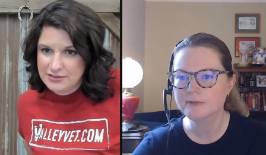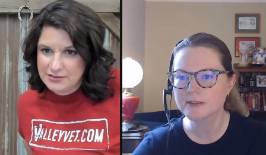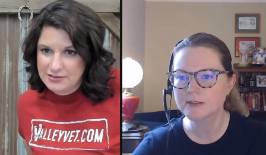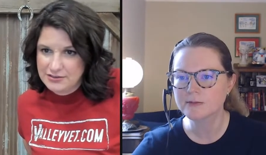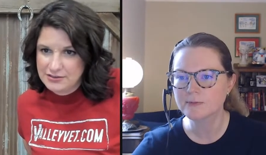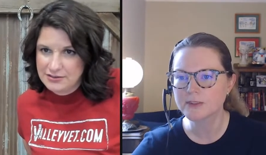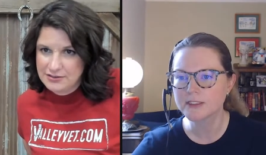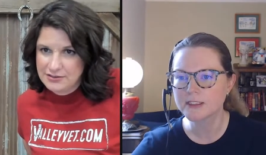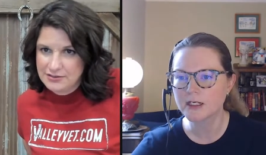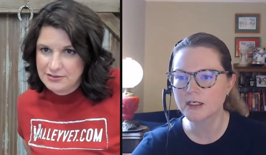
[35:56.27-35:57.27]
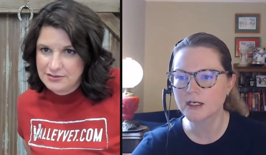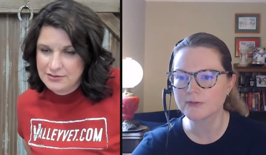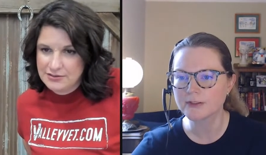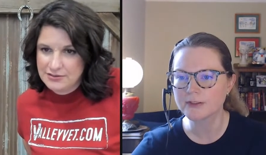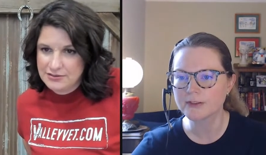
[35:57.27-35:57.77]
Speaker 1: Did we not
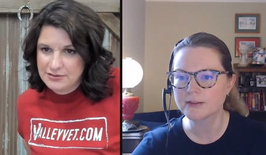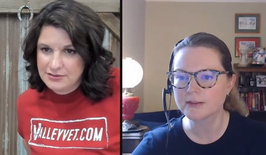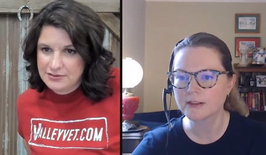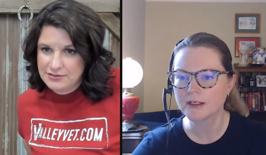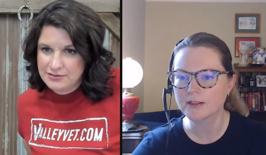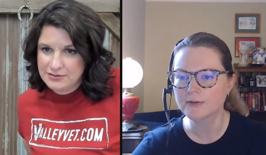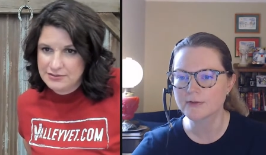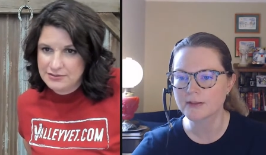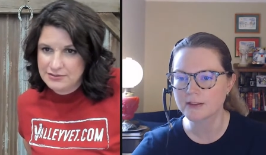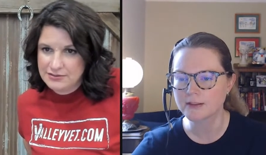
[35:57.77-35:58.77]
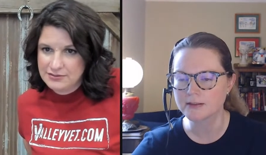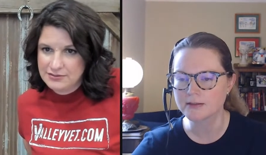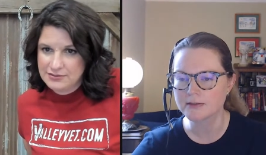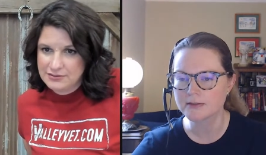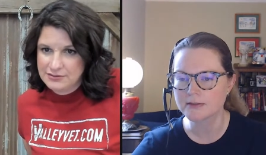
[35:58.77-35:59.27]
cover
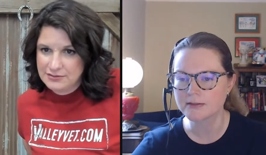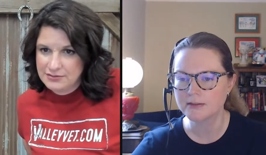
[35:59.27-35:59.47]
things?